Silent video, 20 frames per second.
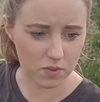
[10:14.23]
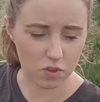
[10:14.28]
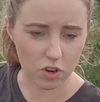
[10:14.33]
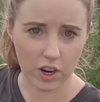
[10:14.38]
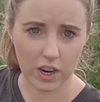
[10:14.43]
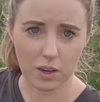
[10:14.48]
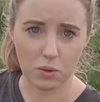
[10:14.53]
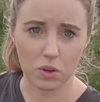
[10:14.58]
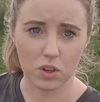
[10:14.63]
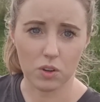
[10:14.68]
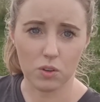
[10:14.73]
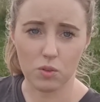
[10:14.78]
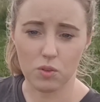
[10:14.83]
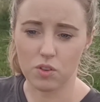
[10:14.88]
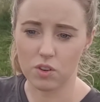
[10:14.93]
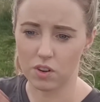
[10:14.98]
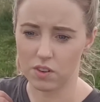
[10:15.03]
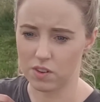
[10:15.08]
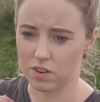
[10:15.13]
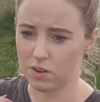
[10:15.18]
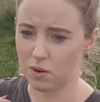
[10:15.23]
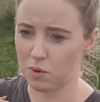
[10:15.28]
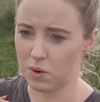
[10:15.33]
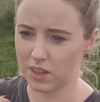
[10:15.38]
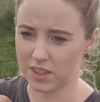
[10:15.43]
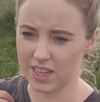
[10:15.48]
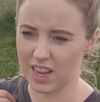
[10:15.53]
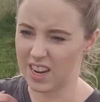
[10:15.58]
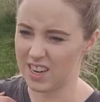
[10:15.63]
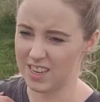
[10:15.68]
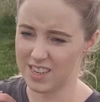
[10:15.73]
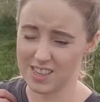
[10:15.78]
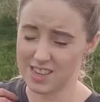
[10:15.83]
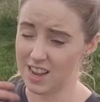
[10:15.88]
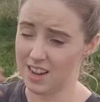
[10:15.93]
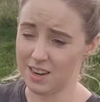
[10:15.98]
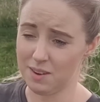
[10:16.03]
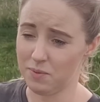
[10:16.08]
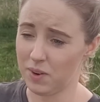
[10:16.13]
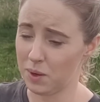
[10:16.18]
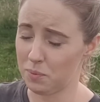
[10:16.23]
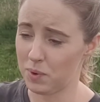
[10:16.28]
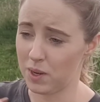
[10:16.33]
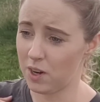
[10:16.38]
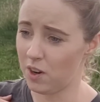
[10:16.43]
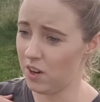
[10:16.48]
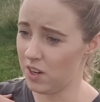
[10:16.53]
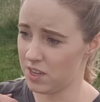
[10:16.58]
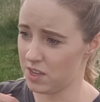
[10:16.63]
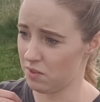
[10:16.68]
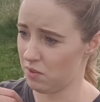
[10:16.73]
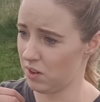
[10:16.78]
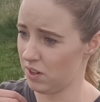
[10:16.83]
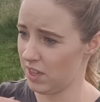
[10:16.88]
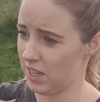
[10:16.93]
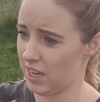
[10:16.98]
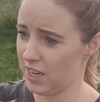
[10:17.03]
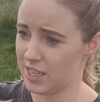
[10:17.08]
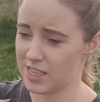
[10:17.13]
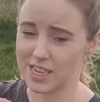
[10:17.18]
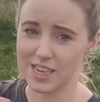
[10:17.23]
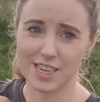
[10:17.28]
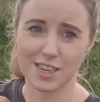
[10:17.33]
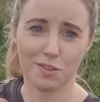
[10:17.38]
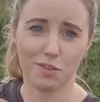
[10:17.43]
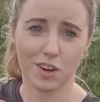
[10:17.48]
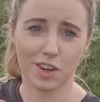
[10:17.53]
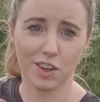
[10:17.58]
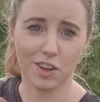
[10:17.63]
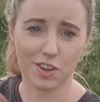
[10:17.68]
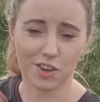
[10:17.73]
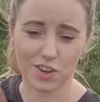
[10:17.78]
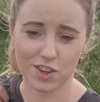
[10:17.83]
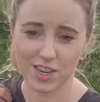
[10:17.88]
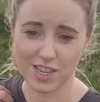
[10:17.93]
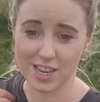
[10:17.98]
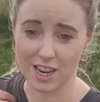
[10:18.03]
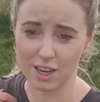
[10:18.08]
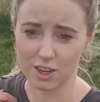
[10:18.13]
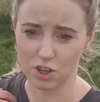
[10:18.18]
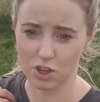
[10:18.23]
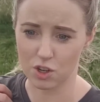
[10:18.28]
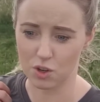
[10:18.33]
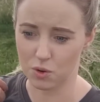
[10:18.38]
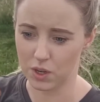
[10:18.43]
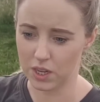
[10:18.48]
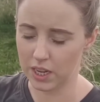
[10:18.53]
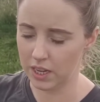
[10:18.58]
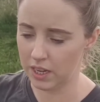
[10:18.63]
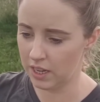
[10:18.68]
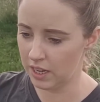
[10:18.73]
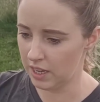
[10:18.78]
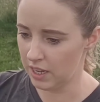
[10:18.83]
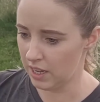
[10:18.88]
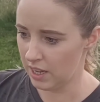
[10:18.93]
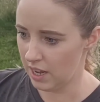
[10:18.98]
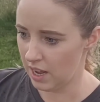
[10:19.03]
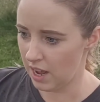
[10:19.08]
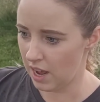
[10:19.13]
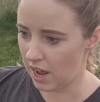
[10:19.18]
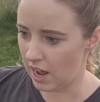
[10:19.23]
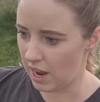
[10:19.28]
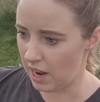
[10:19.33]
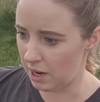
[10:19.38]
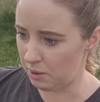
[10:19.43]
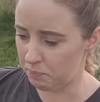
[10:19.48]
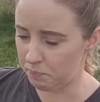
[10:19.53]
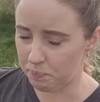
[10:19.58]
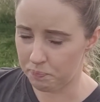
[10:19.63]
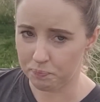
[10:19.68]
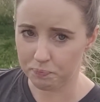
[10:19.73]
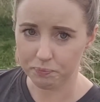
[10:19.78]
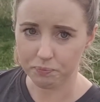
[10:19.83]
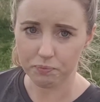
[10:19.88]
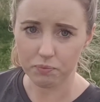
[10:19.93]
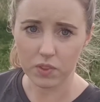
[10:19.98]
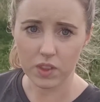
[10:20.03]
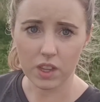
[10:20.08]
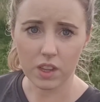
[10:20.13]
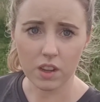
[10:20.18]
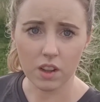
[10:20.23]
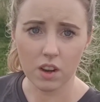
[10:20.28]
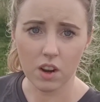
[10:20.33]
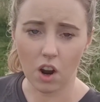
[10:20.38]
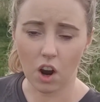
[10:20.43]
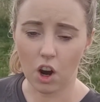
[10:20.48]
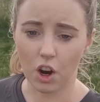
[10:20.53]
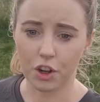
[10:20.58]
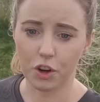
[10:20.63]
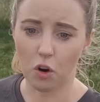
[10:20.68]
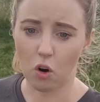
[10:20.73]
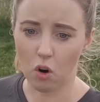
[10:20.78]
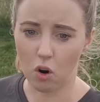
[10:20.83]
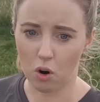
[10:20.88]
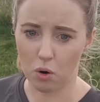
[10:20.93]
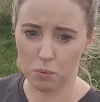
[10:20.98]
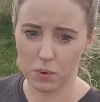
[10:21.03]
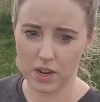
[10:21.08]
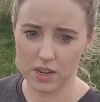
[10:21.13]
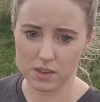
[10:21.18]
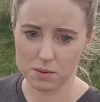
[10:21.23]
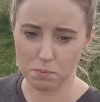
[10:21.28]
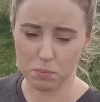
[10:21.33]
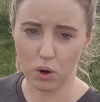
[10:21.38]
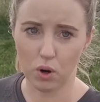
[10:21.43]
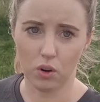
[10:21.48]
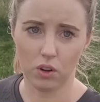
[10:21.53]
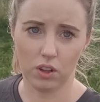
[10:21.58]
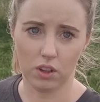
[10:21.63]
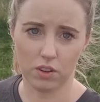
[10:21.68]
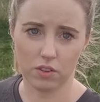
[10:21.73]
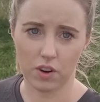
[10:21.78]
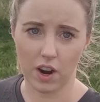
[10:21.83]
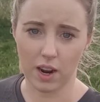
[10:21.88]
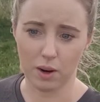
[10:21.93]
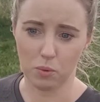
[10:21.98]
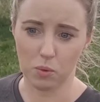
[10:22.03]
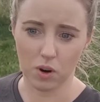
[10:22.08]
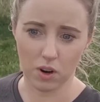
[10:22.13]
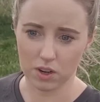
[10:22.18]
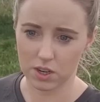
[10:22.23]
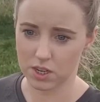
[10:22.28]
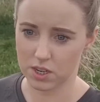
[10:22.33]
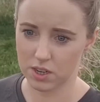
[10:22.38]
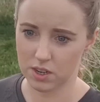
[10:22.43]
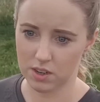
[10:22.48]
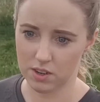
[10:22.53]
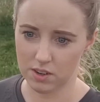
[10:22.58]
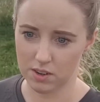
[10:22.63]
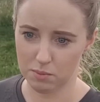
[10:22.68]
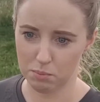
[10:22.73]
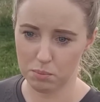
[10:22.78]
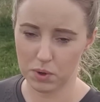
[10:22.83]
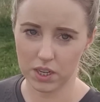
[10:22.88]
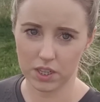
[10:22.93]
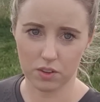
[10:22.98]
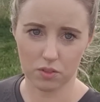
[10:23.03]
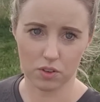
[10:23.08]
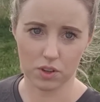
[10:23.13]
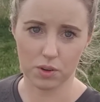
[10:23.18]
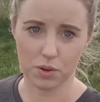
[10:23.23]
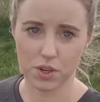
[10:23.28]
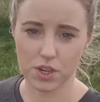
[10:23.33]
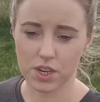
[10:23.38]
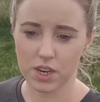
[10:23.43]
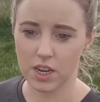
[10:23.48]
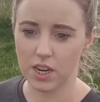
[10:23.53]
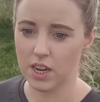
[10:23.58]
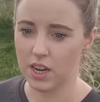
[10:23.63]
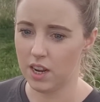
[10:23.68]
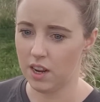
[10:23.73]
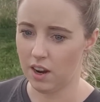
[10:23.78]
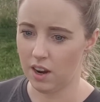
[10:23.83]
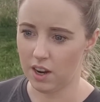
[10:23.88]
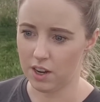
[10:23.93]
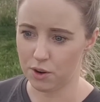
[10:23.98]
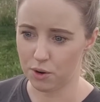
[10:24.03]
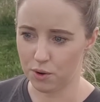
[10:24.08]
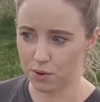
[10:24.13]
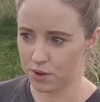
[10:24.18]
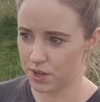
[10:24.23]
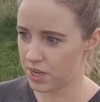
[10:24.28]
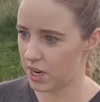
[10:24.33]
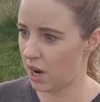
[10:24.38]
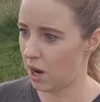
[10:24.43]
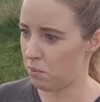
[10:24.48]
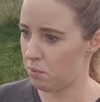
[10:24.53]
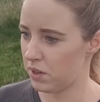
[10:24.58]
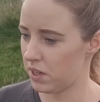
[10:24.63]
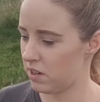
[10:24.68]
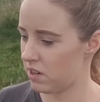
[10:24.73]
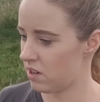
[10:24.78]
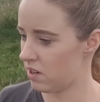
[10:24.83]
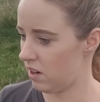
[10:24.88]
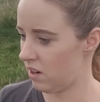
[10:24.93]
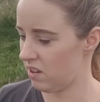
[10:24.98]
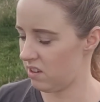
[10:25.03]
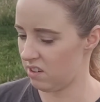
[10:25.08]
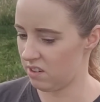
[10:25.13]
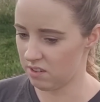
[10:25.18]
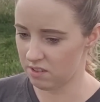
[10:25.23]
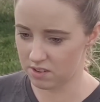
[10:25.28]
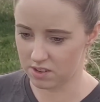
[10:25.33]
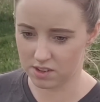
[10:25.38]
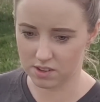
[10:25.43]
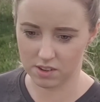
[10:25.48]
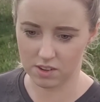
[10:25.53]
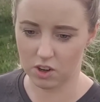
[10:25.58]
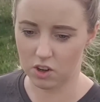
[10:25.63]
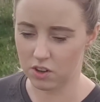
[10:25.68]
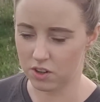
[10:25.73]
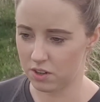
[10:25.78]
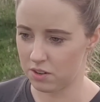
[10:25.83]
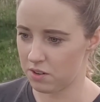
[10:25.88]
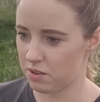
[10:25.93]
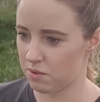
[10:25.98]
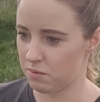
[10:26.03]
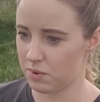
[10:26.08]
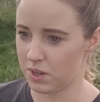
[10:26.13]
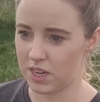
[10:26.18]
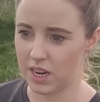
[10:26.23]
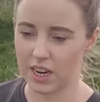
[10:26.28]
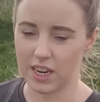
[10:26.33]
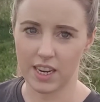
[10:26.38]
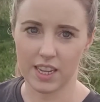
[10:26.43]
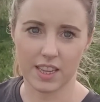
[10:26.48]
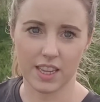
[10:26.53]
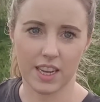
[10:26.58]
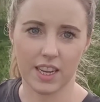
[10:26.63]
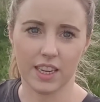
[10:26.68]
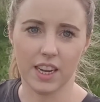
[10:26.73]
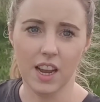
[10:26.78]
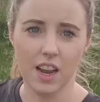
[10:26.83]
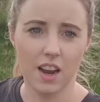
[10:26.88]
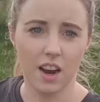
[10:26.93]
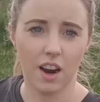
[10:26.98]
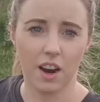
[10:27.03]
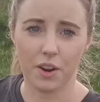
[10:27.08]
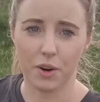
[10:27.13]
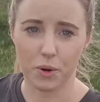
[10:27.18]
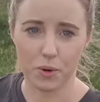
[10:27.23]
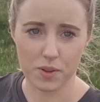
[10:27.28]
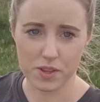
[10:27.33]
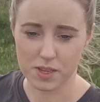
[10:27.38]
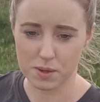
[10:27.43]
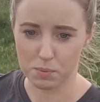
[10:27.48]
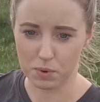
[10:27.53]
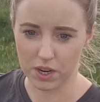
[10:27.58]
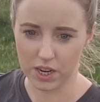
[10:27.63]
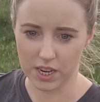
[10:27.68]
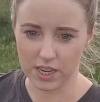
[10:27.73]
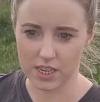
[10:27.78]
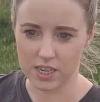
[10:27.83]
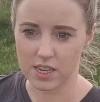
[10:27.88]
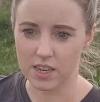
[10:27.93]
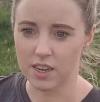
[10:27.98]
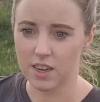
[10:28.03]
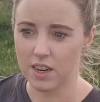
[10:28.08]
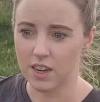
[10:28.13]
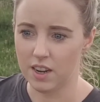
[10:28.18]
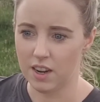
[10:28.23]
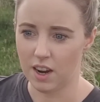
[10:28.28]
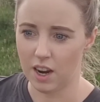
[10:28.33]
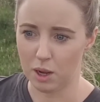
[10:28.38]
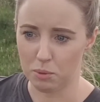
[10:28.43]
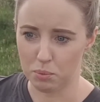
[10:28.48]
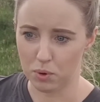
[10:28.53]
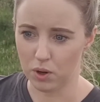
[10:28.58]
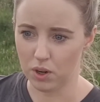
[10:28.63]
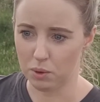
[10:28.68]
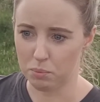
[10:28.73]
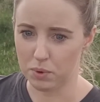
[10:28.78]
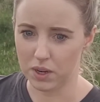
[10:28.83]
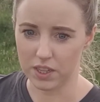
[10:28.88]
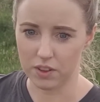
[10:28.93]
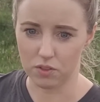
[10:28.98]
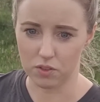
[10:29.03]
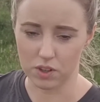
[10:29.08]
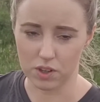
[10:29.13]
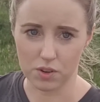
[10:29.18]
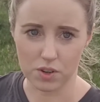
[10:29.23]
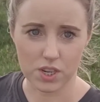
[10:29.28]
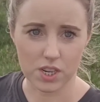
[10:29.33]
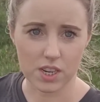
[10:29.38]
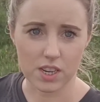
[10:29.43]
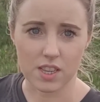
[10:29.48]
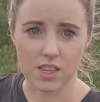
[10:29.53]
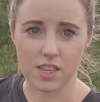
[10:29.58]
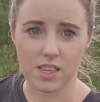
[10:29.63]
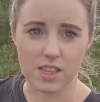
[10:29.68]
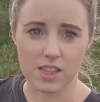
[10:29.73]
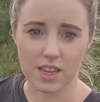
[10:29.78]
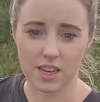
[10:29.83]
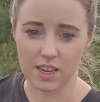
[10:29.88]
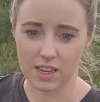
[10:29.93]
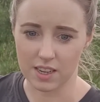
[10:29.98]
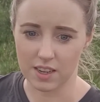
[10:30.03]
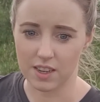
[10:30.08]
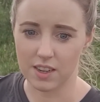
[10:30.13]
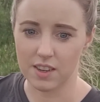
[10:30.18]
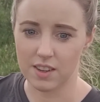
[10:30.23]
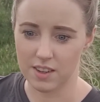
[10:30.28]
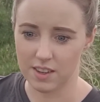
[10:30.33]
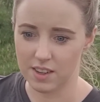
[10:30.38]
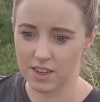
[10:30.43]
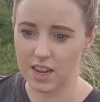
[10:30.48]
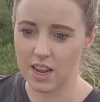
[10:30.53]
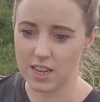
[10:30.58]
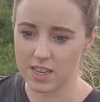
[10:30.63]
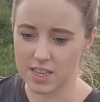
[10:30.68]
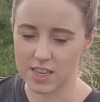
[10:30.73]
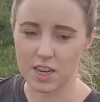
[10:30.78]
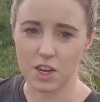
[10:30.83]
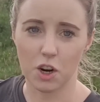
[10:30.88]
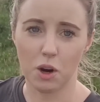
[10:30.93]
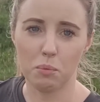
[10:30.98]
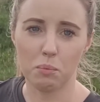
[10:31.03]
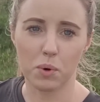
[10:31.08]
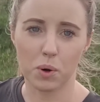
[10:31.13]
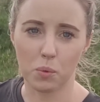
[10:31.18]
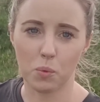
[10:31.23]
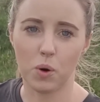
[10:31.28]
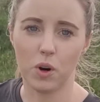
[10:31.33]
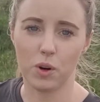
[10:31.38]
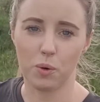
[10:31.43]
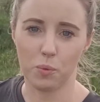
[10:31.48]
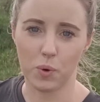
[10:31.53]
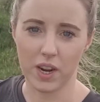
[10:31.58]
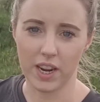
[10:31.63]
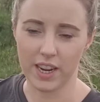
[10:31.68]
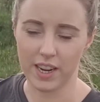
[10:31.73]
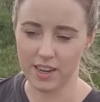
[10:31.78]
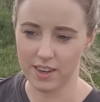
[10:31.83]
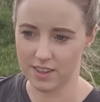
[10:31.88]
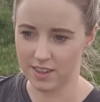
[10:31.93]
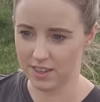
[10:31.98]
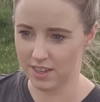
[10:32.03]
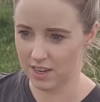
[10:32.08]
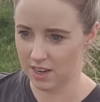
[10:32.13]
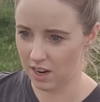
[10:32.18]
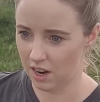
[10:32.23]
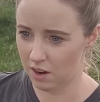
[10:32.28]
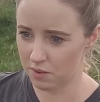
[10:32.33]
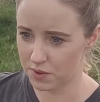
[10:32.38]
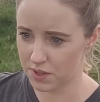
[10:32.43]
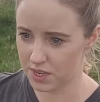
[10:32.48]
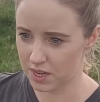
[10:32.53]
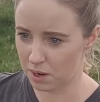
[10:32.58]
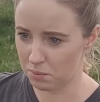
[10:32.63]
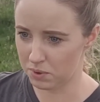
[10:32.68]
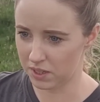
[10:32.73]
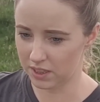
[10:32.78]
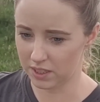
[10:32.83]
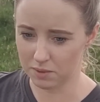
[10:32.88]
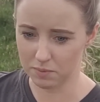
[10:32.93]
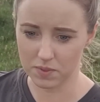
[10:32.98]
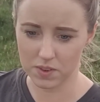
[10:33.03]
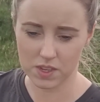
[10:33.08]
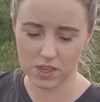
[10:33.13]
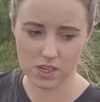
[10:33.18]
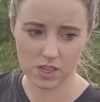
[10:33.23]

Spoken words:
For anyone who doesn't know what that is, and it might be called different things in different countries, I'll show you. I always pull the ragwort by the root. I don't top it, I don't cut it with anything, I don't spray it, I pull it by the root. It's the number one way of stopping them.